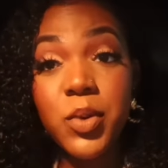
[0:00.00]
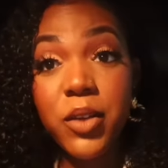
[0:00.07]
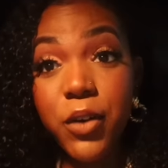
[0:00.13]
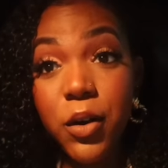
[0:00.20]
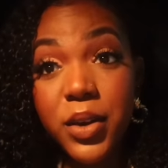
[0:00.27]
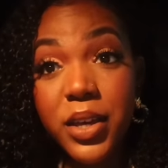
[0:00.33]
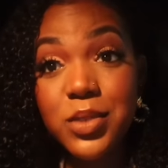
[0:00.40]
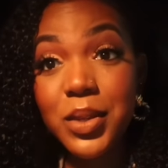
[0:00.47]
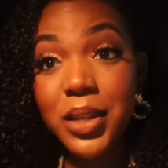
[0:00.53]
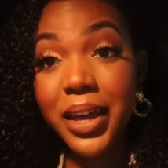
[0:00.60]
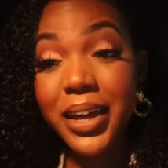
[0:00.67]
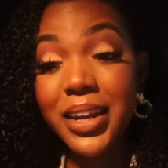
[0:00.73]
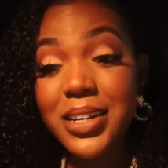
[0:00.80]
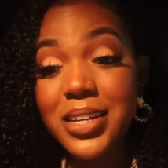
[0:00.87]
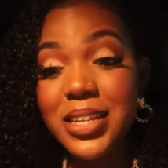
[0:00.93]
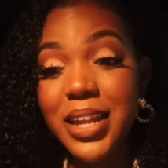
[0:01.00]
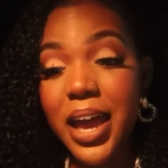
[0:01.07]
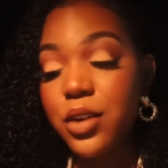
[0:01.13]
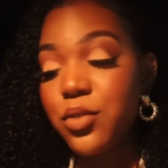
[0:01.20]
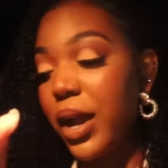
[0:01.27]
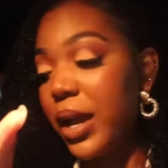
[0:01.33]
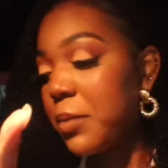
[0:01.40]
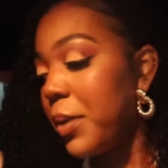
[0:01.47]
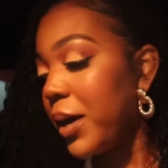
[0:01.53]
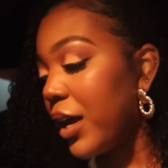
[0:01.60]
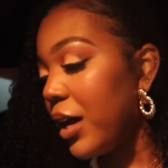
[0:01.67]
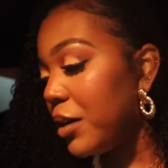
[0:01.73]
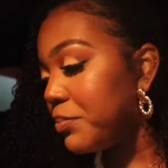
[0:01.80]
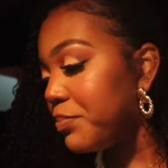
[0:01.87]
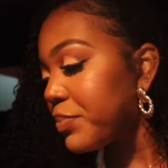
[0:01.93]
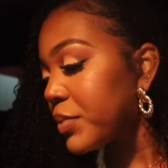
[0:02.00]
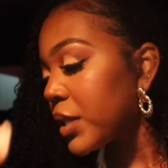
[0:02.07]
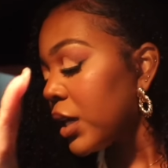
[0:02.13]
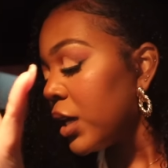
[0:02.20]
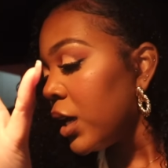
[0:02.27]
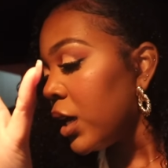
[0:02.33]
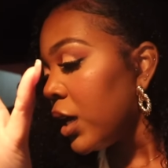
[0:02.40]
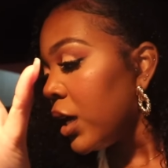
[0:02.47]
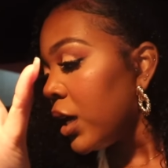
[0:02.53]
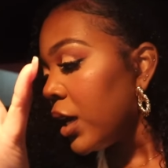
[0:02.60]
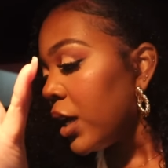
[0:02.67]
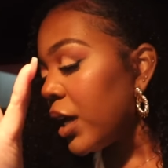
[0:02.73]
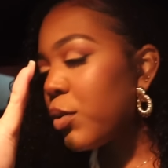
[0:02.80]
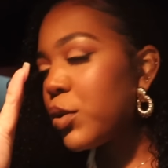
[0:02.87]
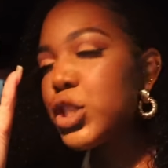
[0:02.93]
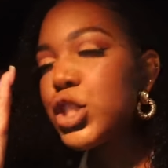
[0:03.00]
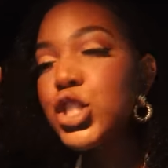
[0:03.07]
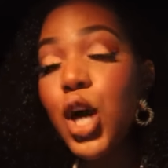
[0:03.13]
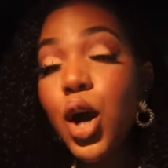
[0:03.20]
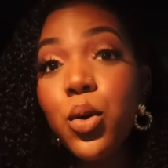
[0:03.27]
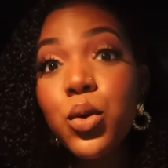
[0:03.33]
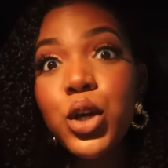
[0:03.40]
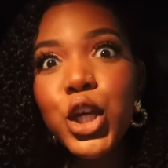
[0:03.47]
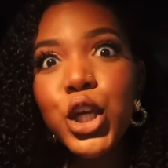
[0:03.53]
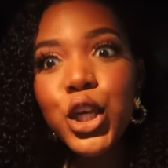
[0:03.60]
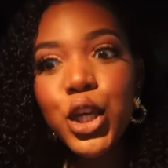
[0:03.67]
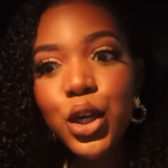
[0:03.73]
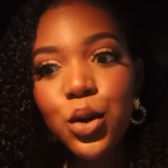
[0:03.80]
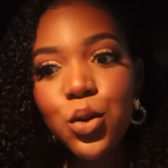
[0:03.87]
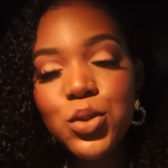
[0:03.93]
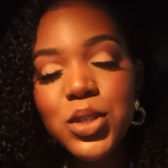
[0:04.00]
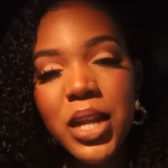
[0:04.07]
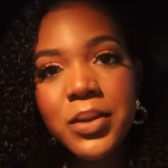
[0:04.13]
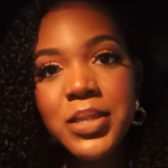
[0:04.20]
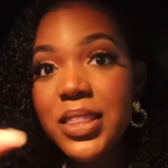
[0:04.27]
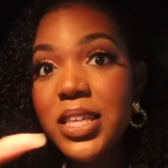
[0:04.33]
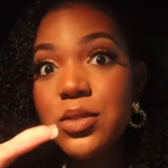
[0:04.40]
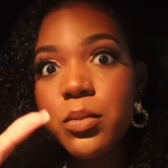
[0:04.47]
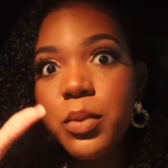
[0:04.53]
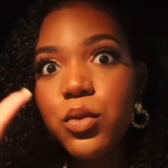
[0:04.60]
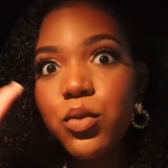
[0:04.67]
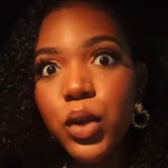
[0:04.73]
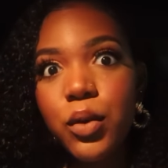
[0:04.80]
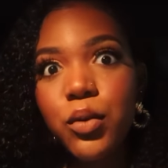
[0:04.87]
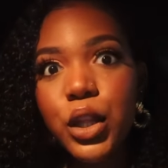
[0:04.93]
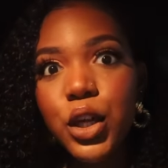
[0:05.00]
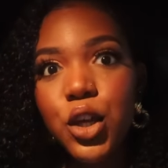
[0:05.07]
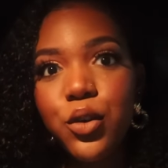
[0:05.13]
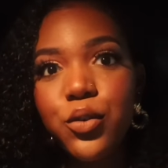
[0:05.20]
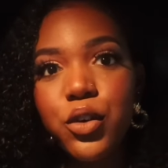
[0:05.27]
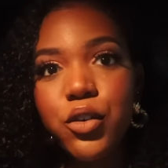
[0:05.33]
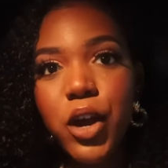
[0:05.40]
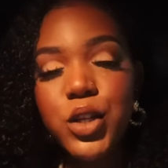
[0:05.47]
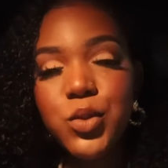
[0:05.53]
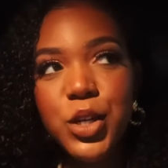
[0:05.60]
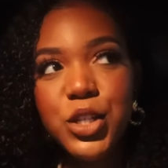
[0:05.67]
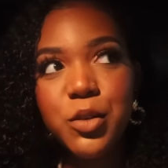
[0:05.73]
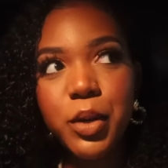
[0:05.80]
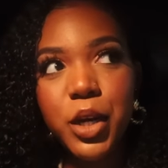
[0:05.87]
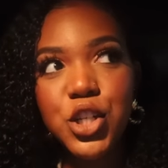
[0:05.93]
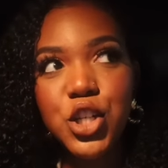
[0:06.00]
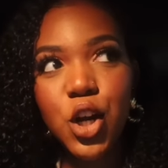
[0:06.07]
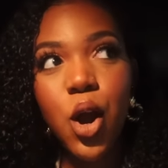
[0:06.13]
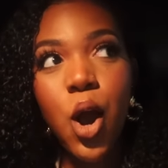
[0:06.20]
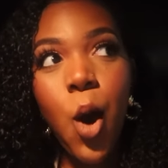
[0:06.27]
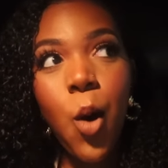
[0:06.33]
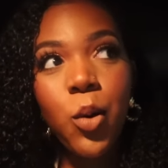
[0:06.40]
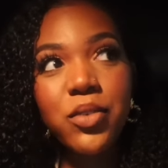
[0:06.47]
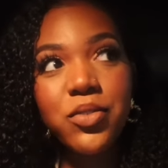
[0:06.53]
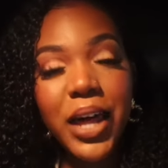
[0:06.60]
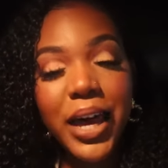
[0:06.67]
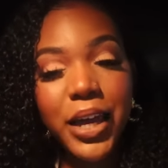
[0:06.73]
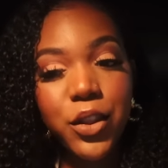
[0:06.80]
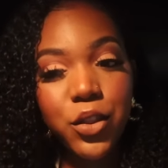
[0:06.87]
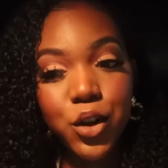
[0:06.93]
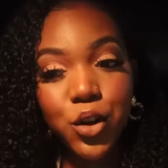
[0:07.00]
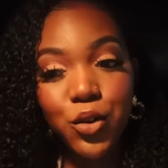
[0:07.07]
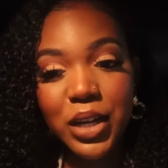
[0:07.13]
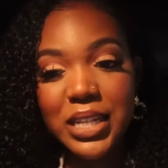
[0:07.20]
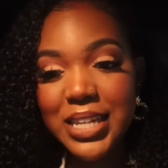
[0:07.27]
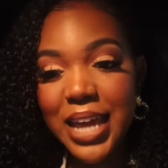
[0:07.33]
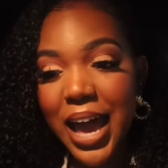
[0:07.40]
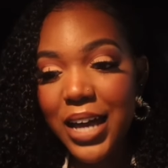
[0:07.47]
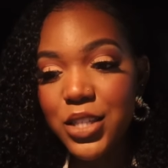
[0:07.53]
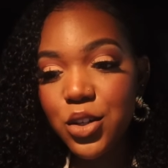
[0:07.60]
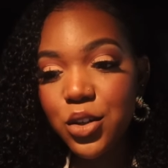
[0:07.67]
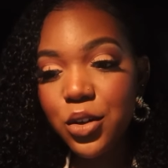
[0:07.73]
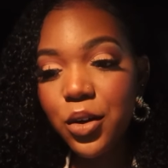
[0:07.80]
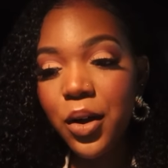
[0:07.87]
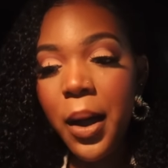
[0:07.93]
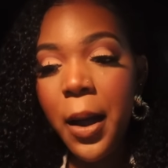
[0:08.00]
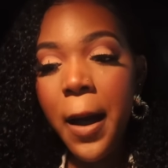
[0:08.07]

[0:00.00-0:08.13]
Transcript: wanna focus when the lighting doesn't act right. But it was so cute. And I was like, this would be really, really cute for a graduation picture with like the green tassel.